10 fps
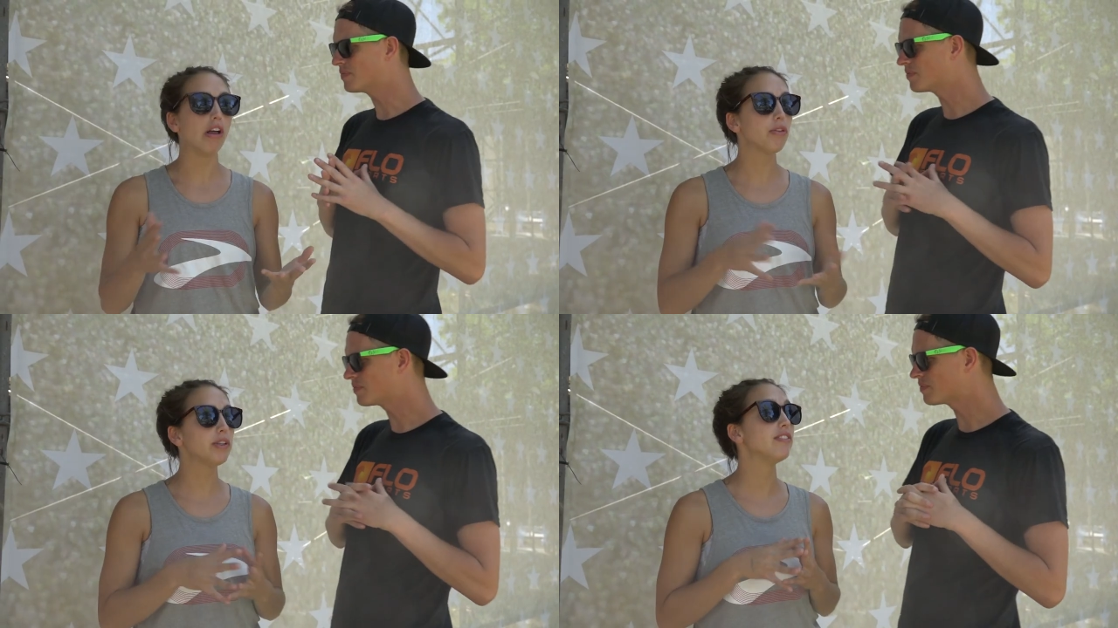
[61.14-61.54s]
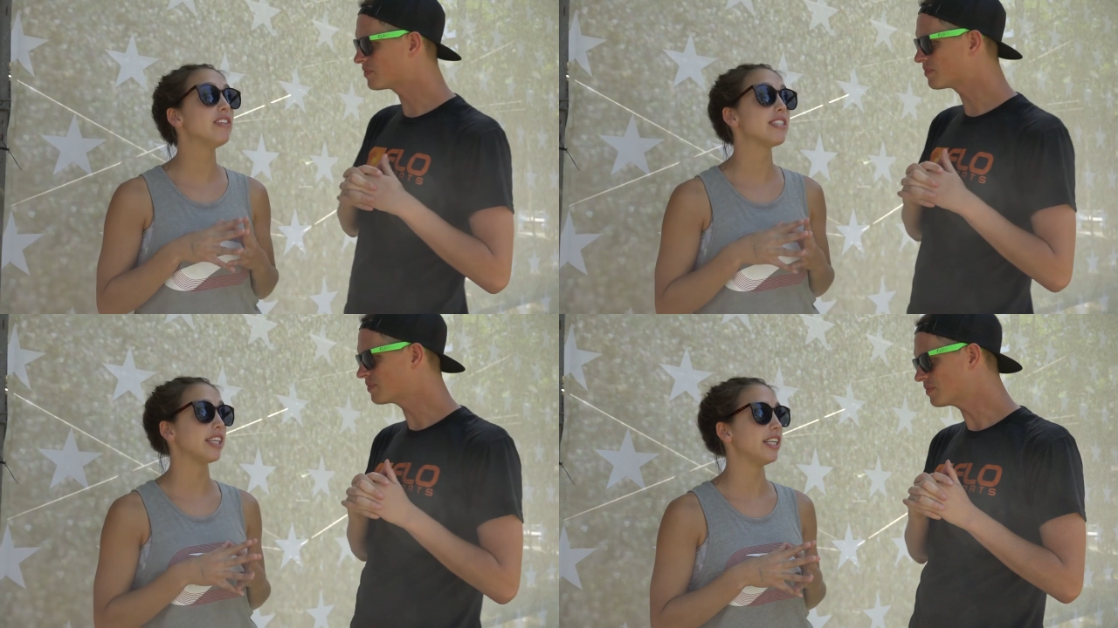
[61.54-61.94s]
Speaker 1: all three of
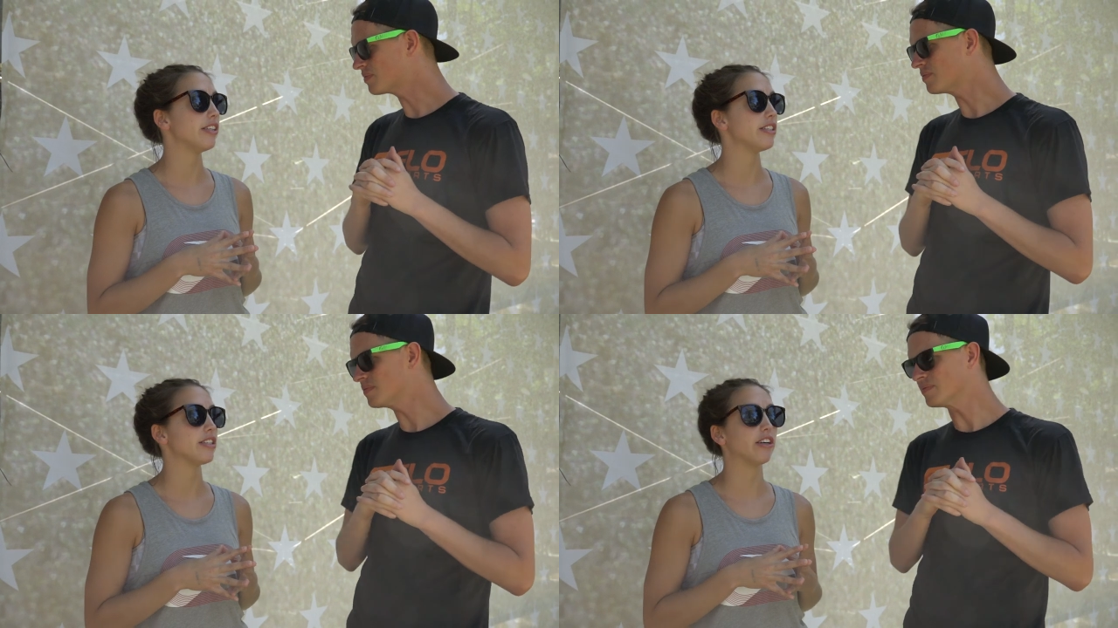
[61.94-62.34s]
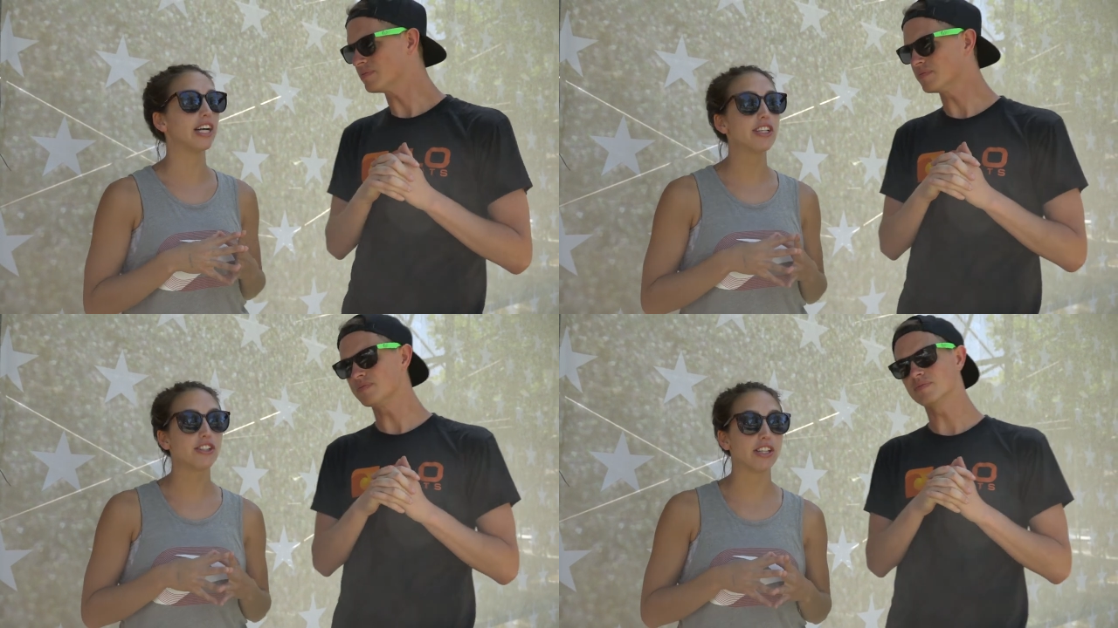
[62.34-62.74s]
these ladies are
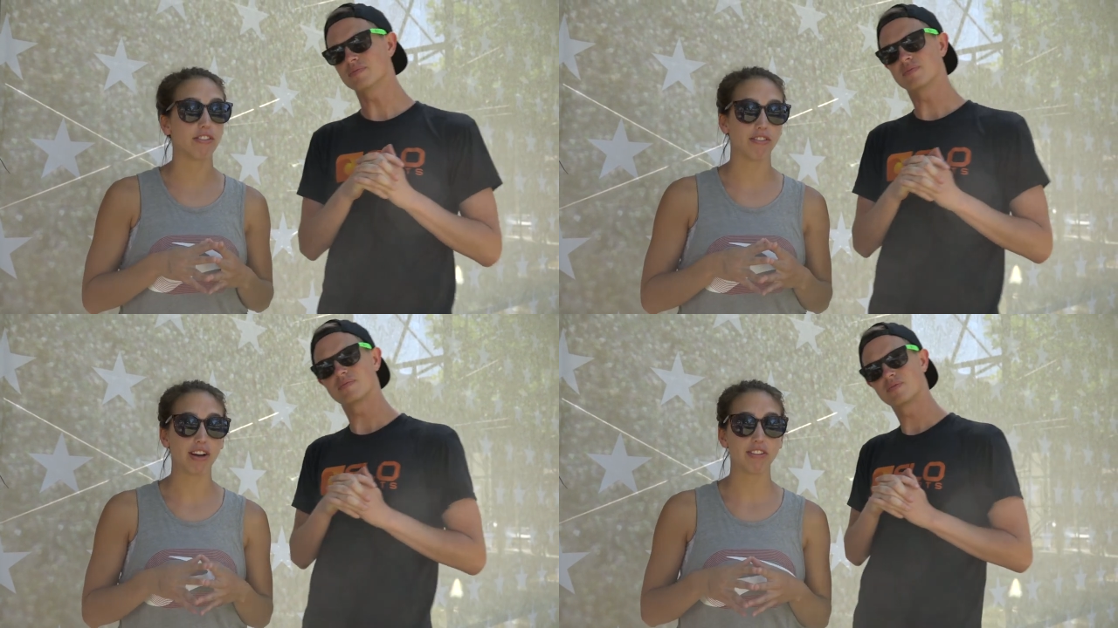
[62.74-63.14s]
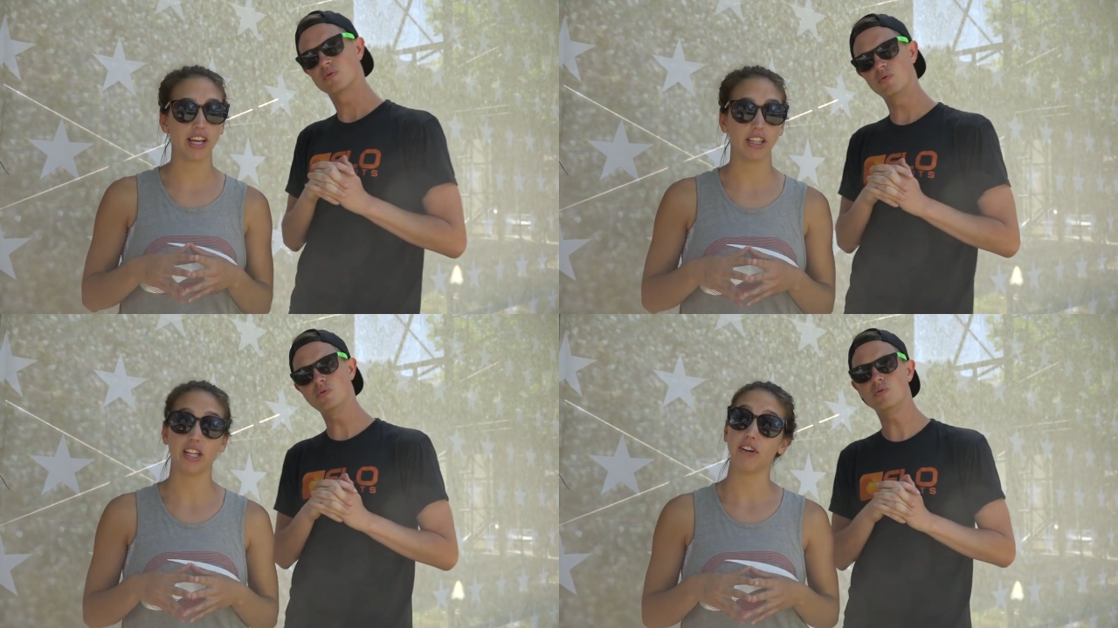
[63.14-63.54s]
entered in the
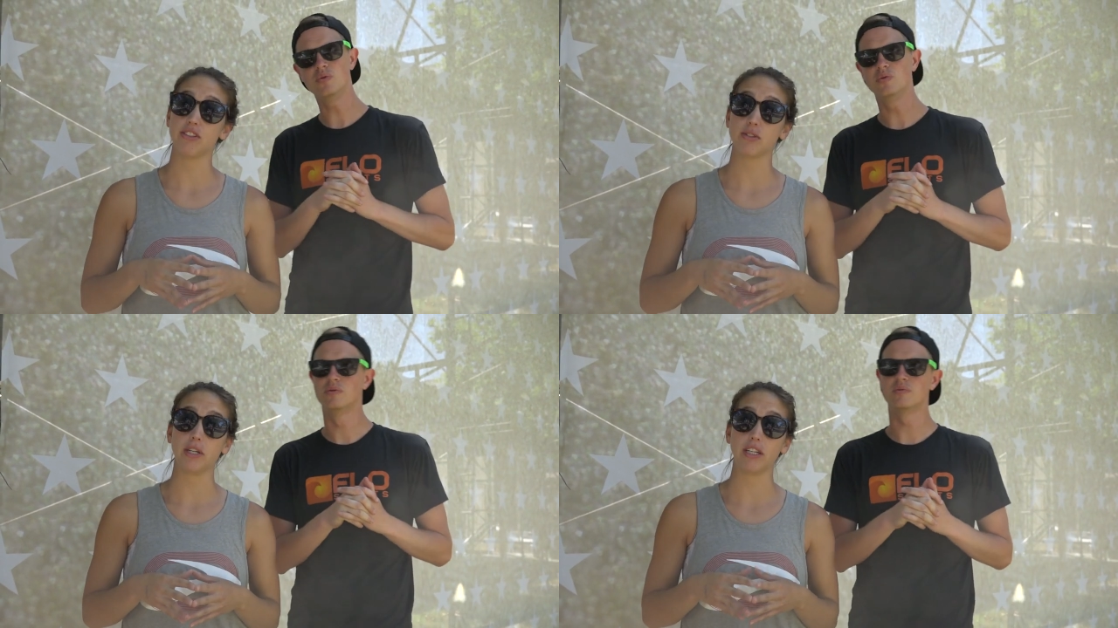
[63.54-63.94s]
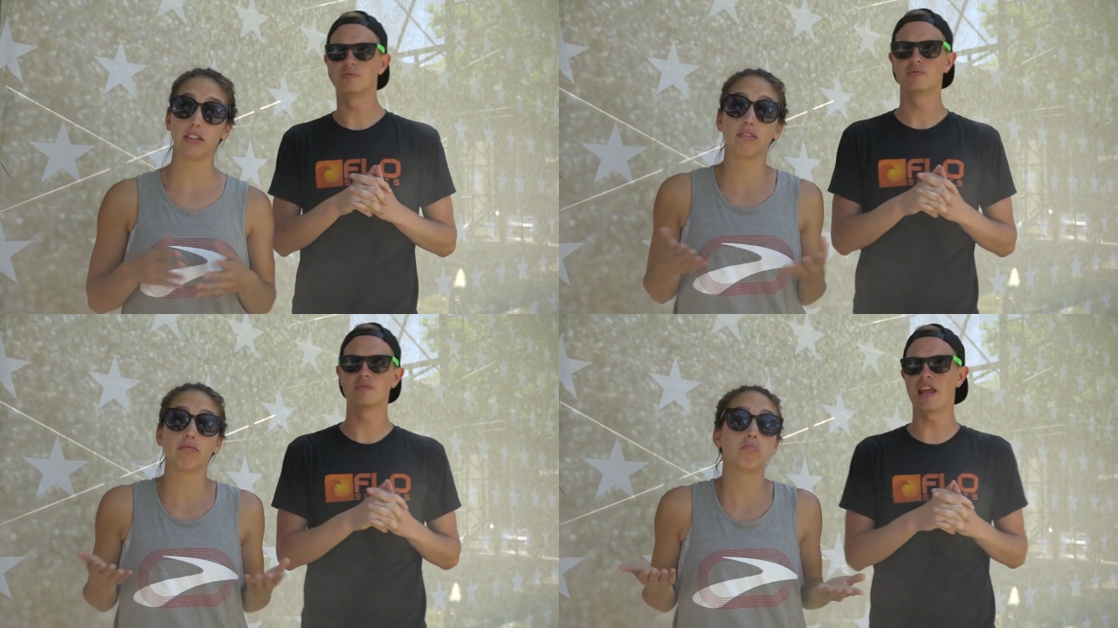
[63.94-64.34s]
5K Ooh. later this week.
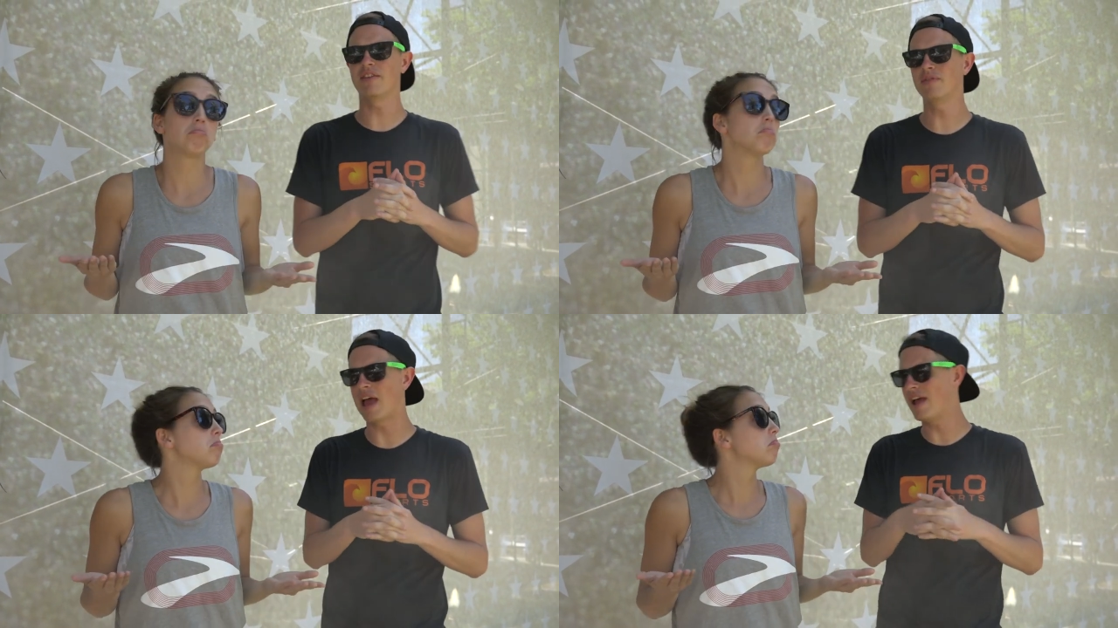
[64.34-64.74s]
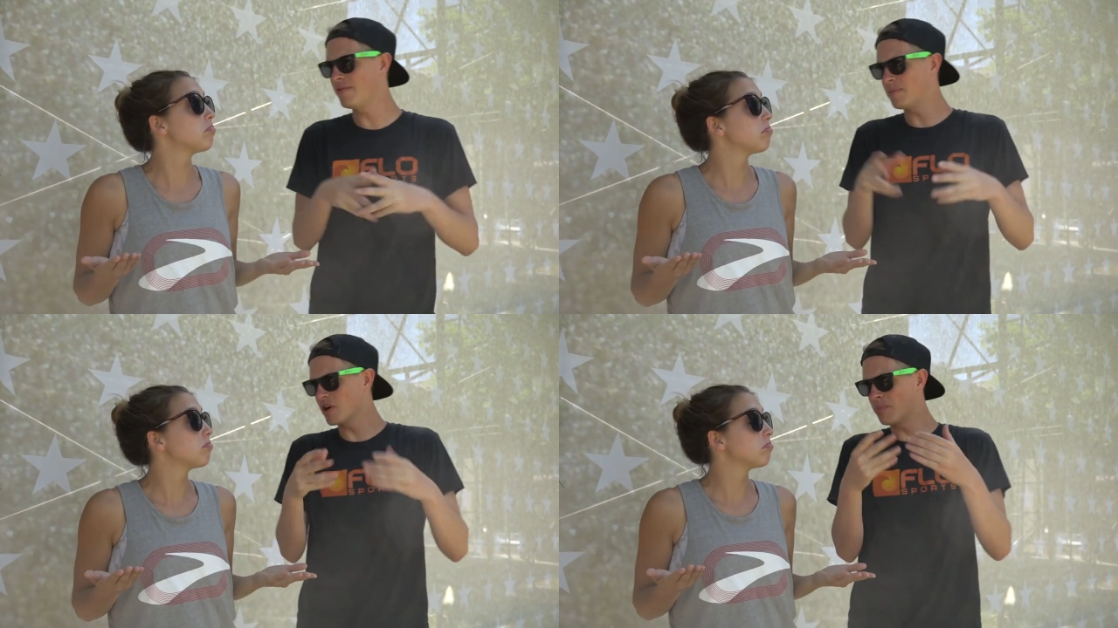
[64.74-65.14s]
Speaker 2: Think any
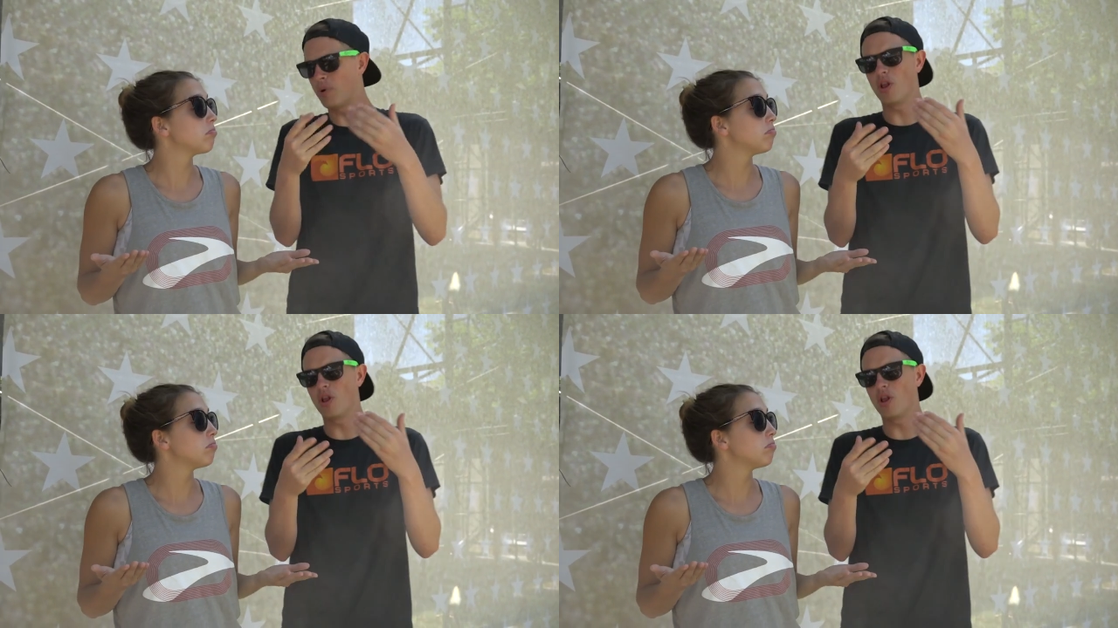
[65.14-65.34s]
of them are going to